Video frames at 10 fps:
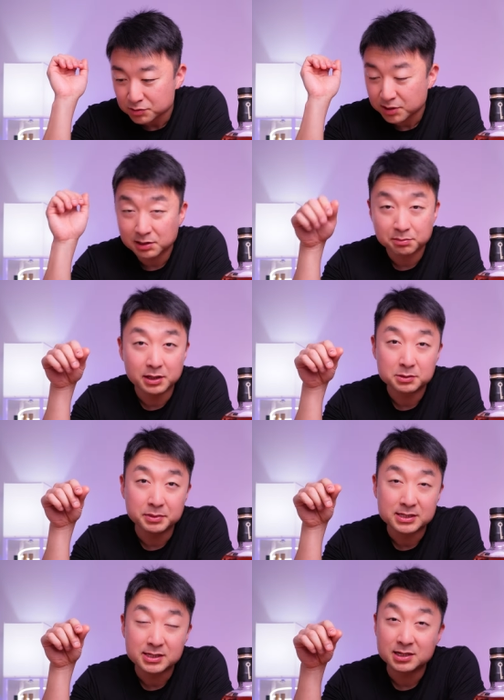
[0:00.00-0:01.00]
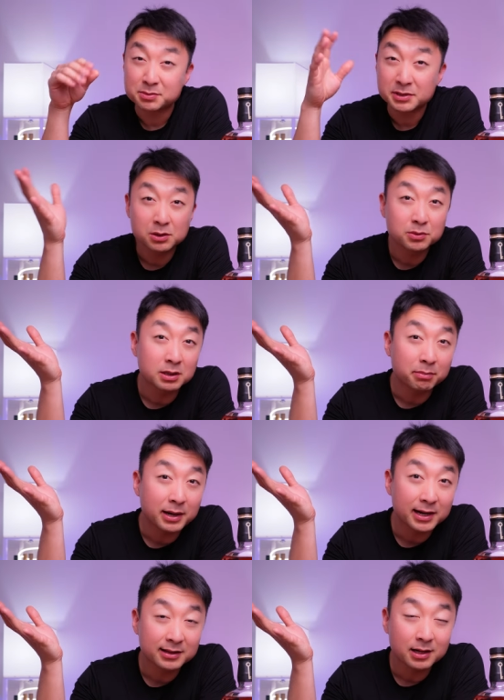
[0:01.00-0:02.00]
try the Blaze Pizza, especially with the
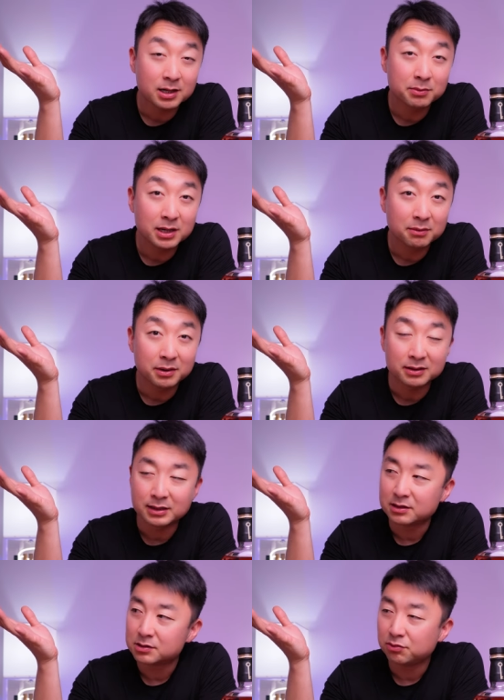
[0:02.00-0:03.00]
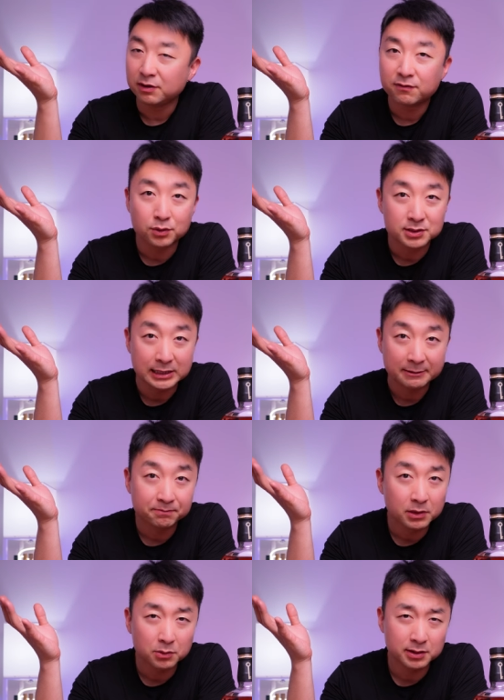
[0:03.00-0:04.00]
Pie Day coming up. I think it's 3.14,
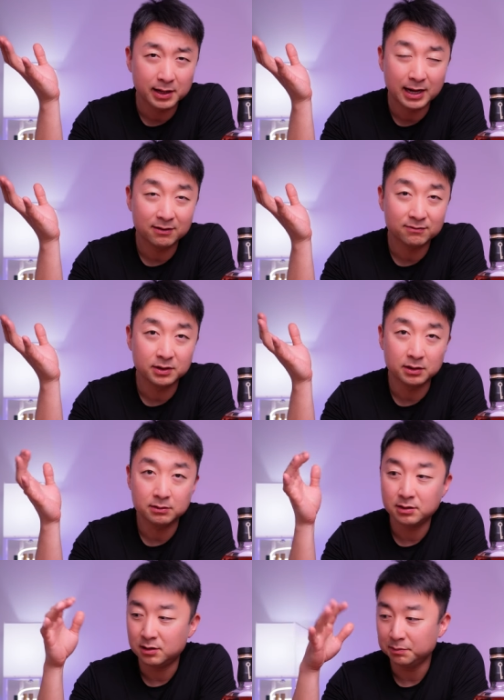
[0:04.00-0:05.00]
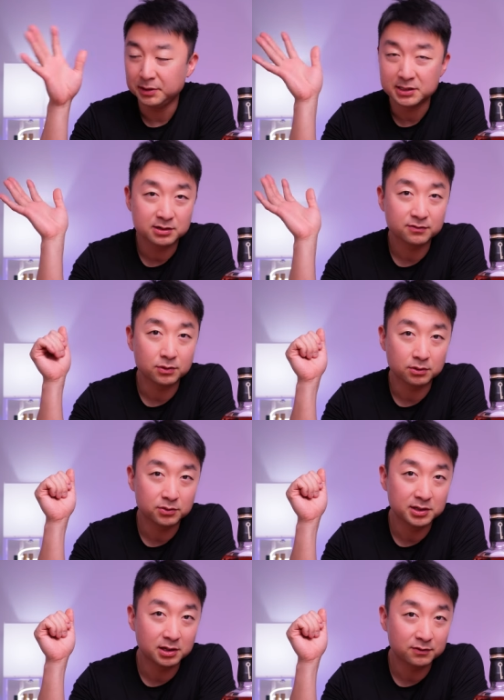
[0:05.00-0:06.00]
where they have you know all pizzas for
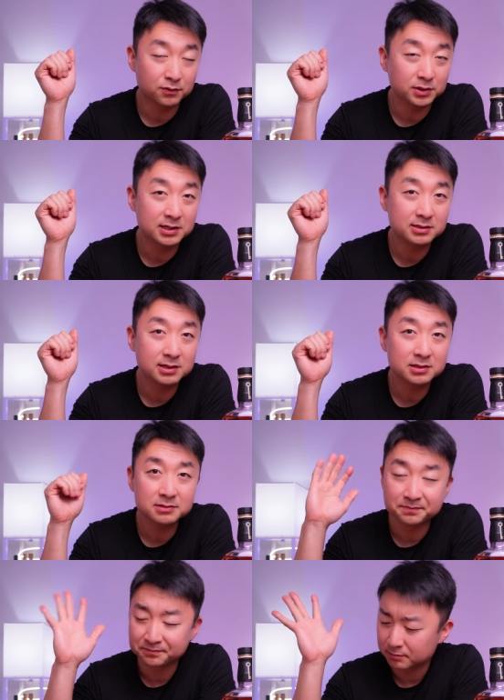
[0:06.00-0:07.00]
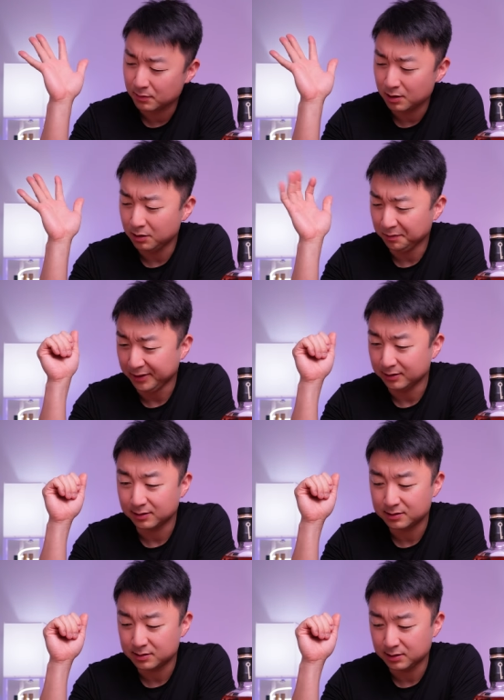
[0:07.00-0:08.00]
$3.14. man,
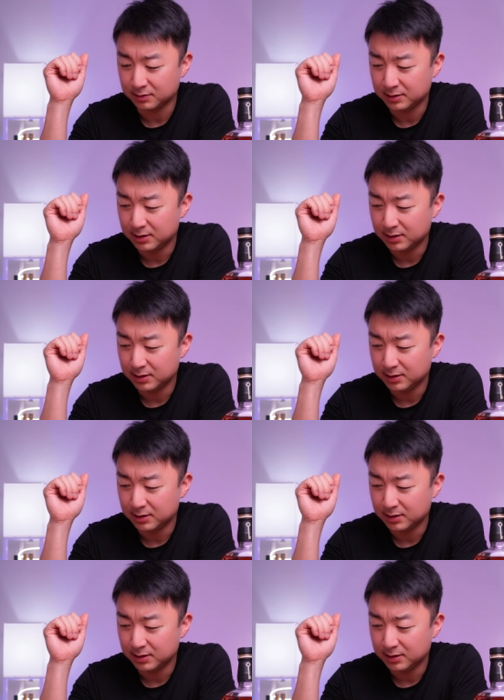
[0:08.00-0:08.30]
that's a